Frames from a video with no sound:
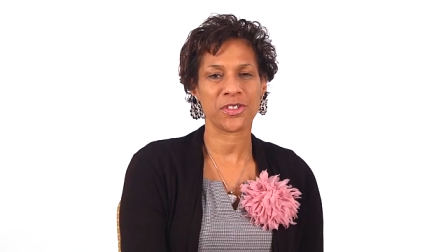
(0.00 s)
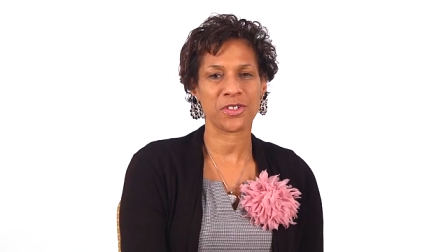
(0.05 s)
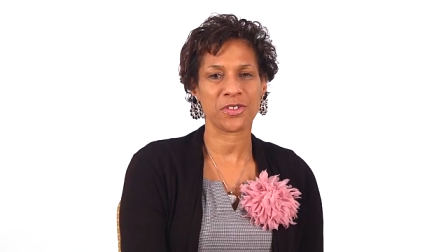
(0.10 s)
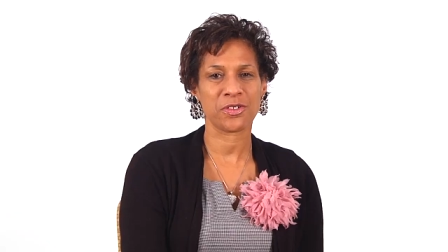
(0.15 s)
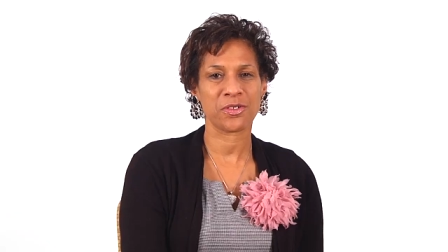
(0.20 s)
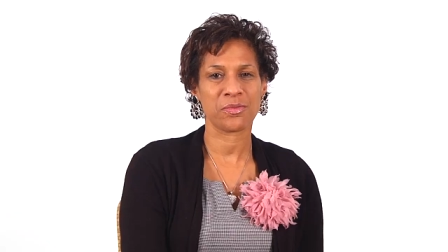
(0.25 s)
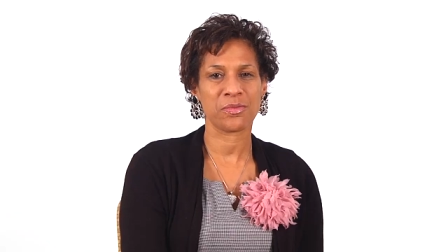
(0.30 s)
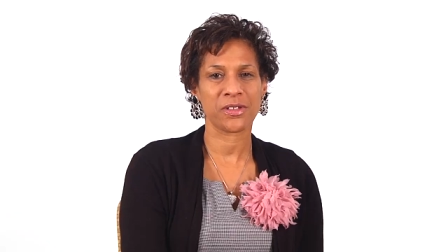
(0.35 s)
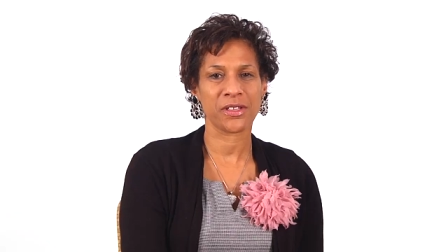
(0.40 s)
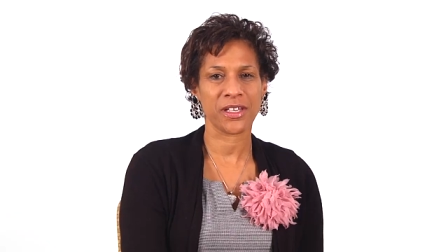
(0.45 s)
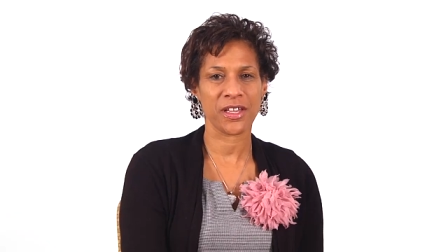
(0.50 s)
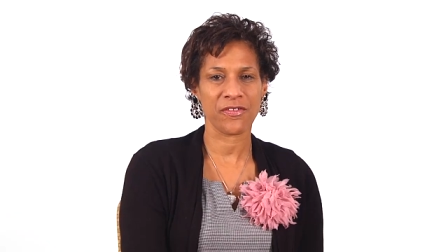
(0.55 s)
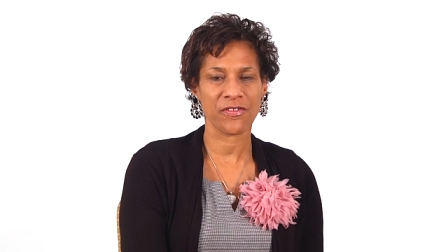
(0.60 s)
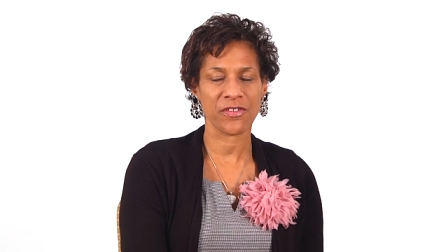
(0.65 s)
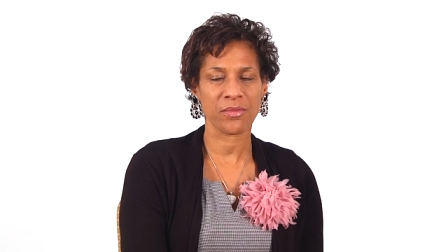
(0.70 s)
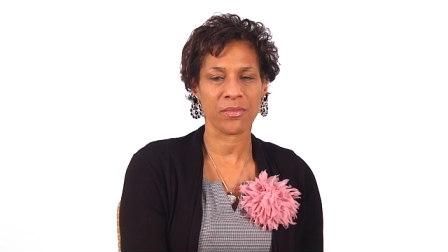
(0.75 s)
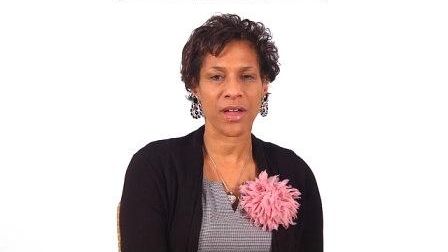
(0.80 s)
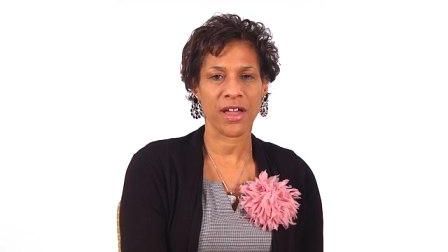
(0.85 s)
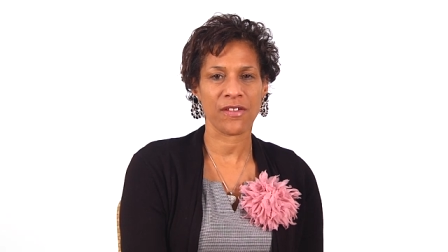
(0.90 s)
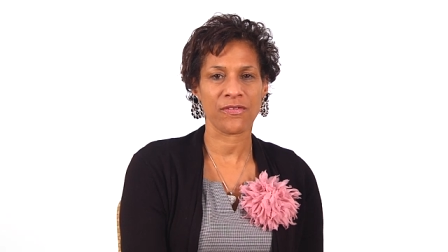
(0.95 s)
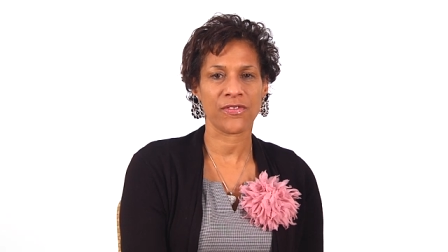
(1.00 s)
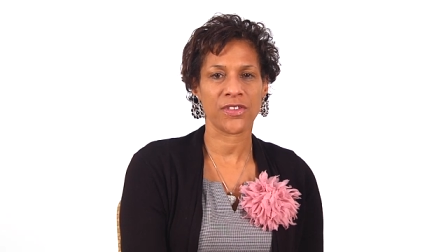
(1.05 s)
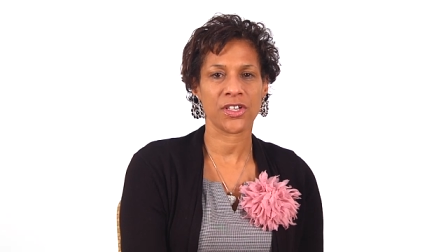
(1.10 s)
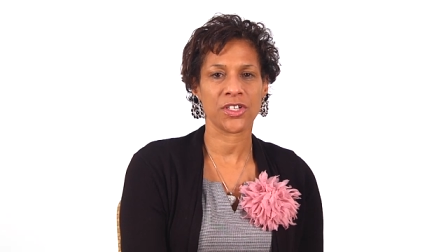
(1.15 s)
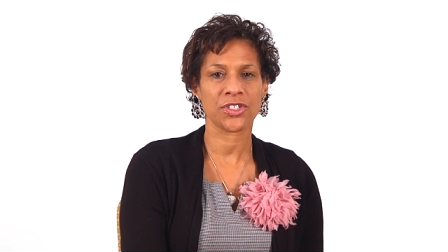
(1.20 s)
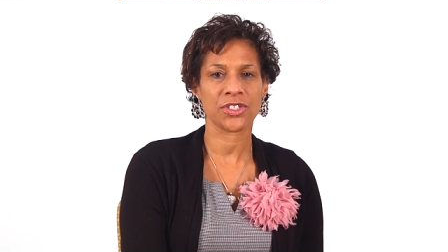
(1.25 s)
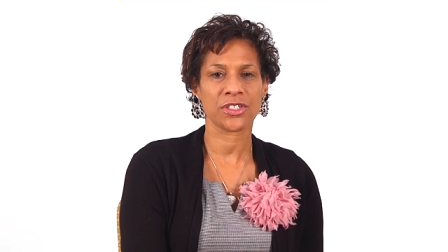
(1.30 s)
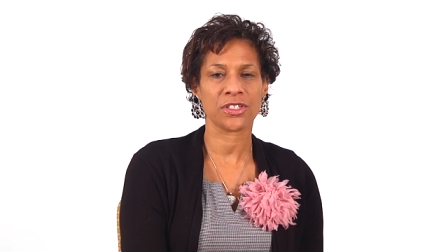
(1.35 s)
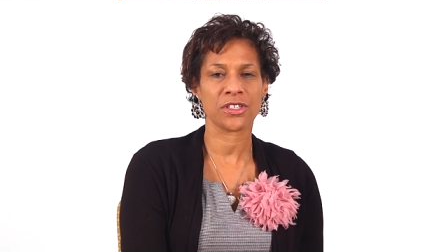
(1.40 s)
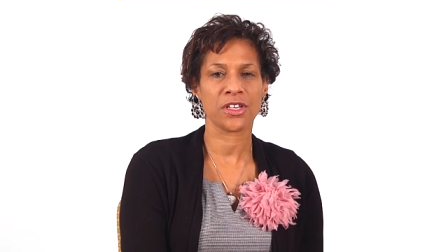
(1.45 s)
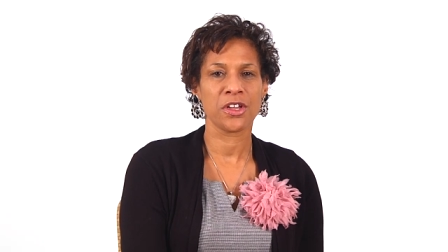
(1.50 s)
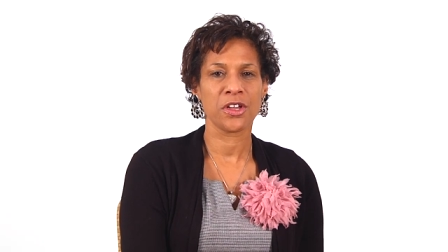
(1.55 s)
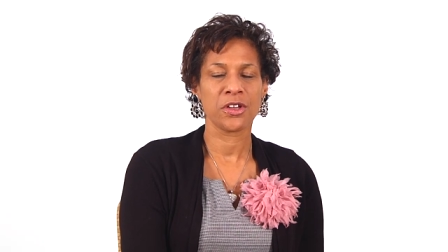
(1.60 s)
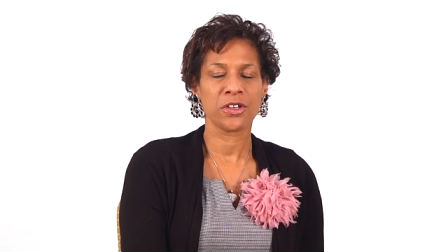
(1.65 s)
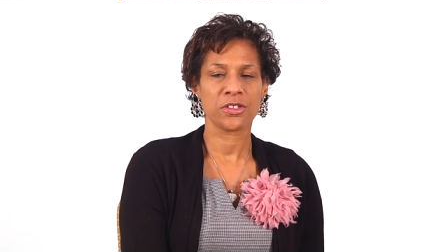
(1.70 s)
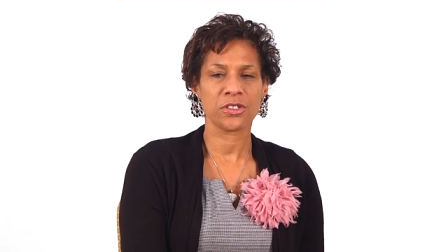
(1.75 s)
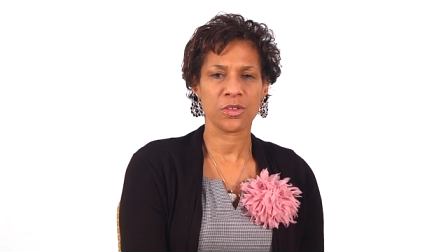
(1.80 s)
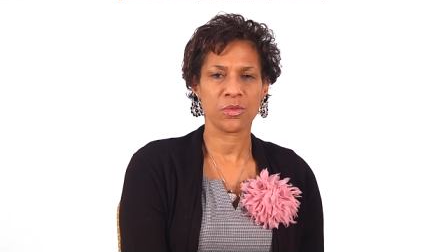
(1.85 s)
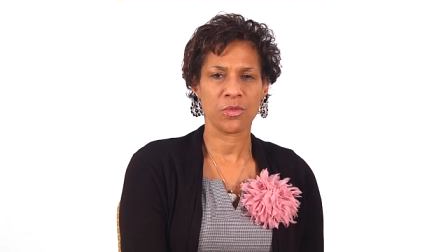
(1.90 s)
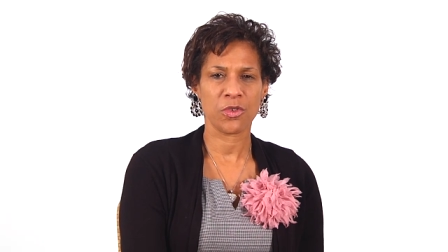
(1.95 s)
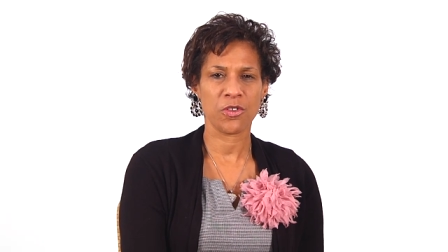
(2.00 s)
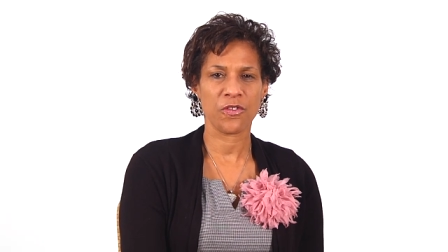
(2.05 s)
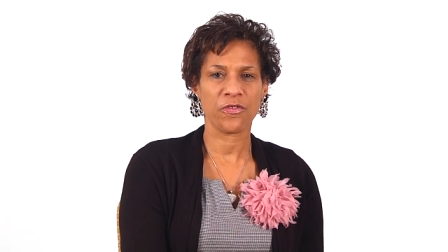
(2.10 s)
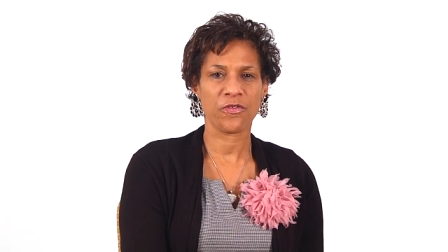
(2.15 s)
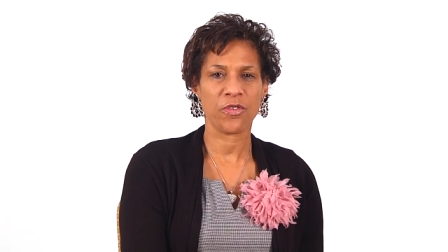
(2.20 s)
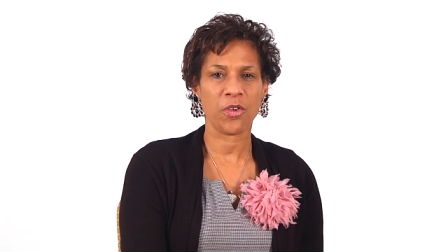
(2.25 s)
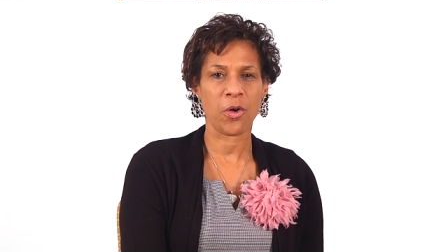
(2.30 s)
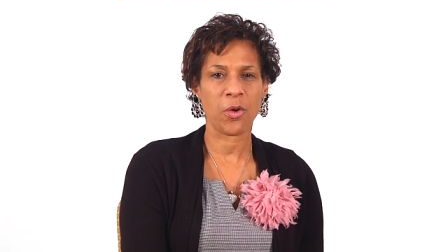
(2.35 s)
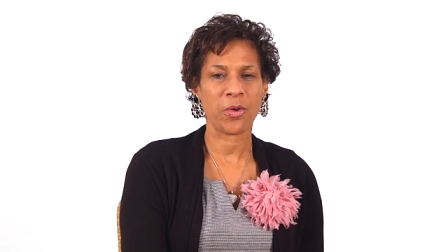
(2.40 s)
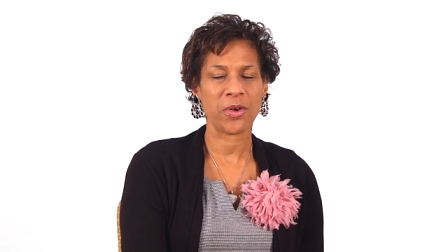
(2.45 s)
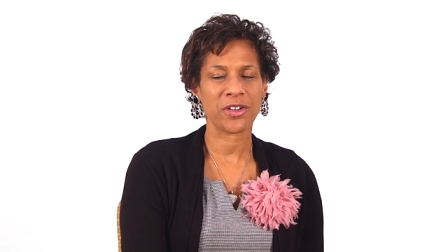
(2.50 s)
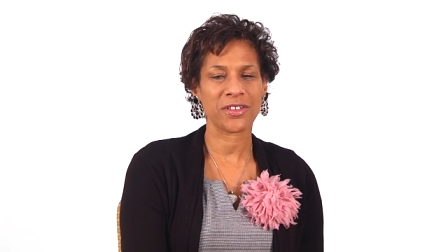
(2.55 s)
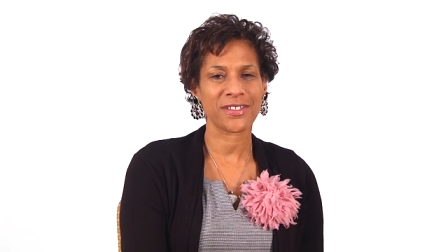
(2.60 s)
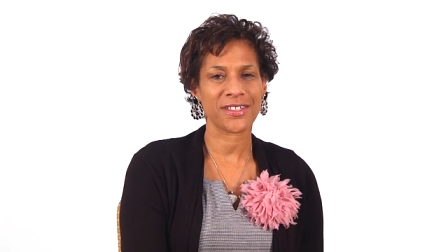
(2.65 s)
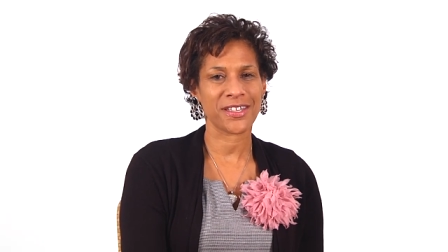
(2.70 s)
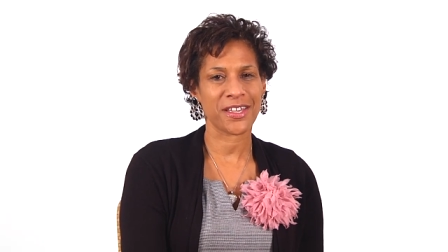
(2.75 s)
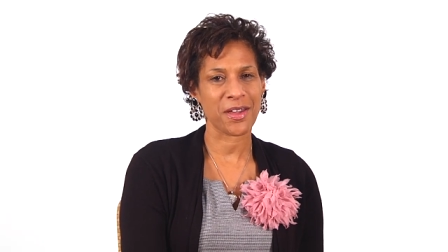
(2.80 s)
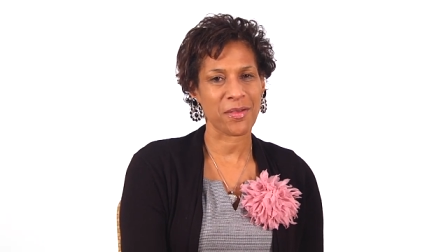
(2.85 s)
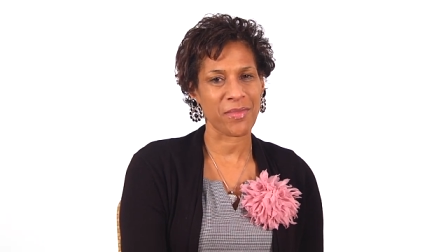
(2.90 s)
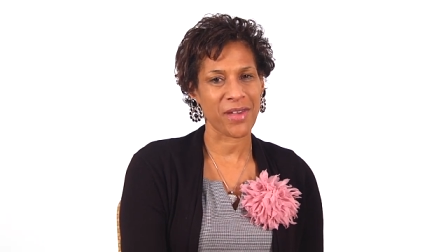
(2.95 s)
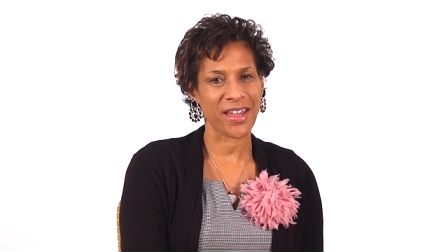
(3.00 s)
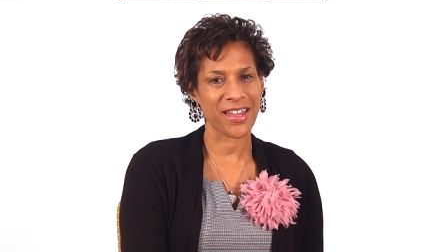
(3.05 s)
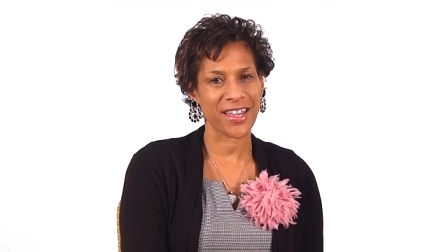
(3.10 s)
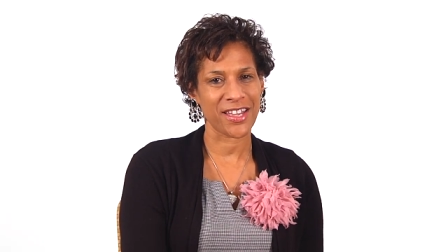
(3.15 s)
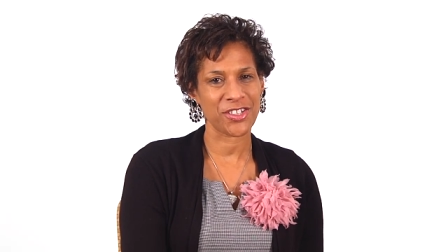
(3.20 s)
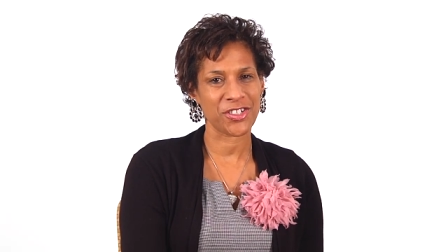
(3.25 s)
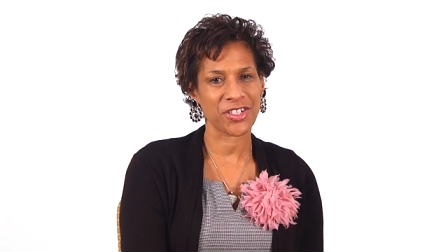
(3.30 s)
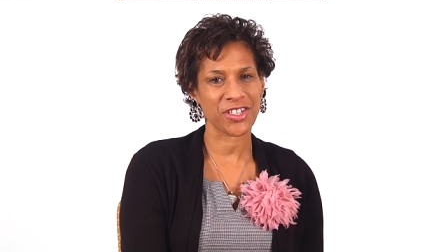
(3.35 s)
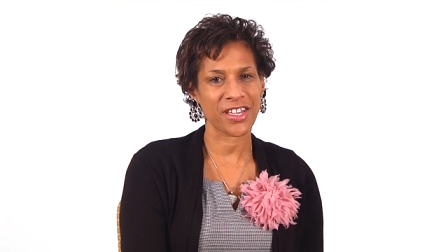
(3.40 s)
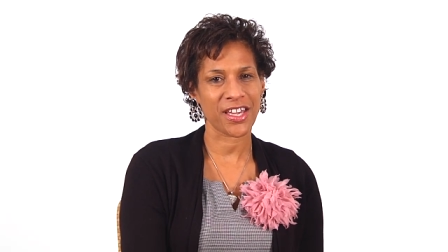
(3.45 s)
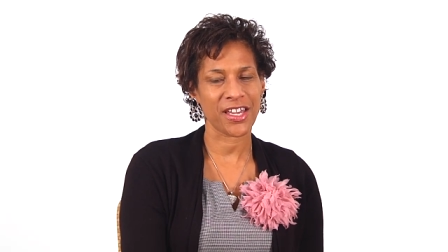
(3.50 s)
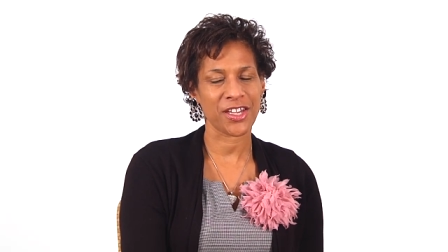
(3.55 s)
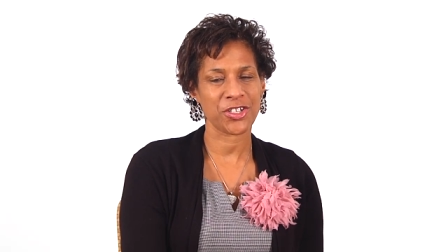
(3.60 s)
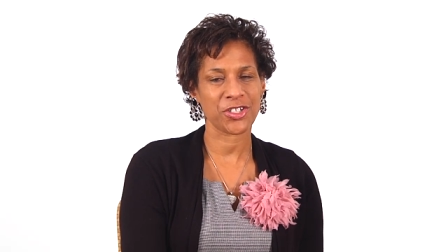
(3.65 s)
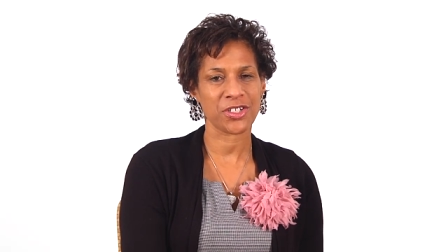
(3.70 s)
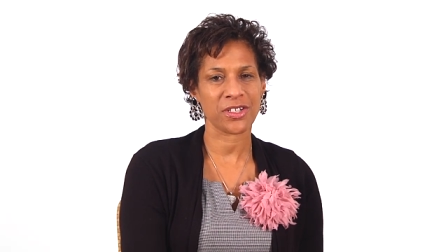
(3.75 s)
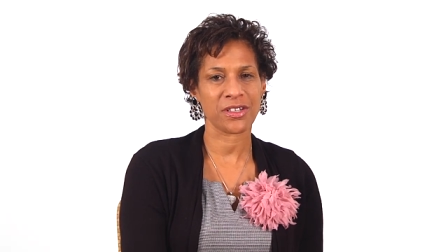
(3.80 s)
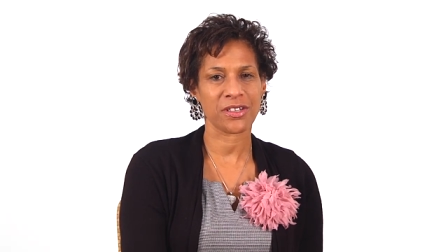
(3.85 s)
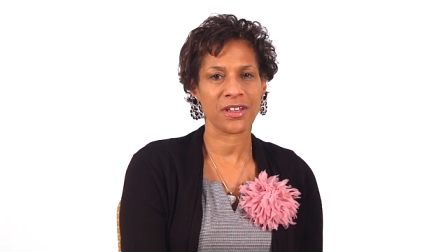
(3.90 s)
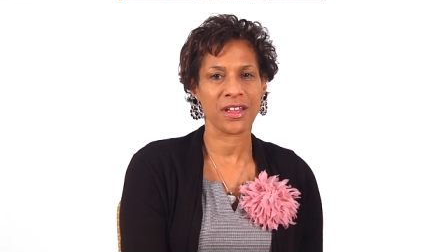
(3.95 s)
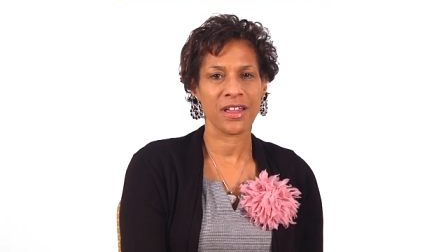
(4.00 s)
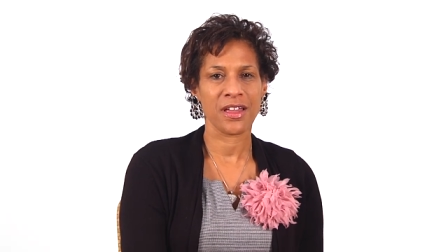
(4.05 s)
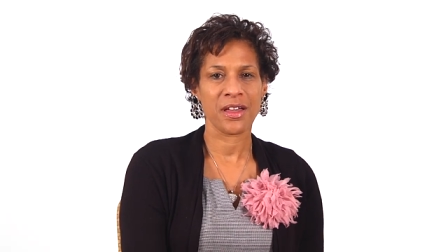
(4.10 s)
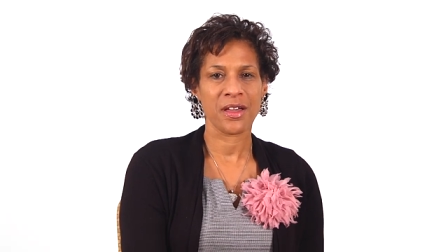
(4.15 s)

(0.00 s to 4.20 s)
to believe in my vision, to move forward, to get my education.